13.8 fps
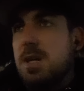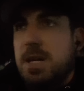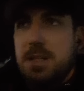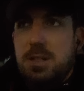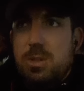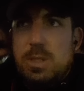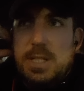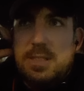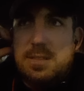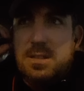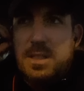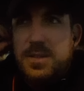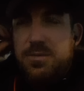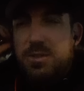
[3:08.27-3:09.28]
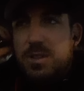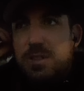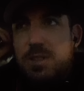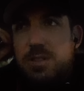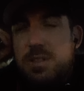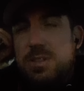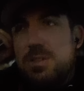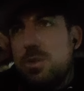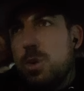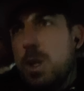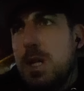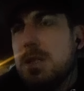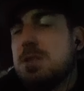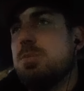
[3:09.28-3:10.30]
I know that's a difference in the
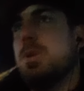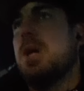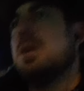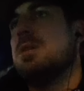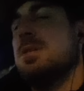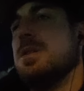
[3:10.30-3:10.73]
US, but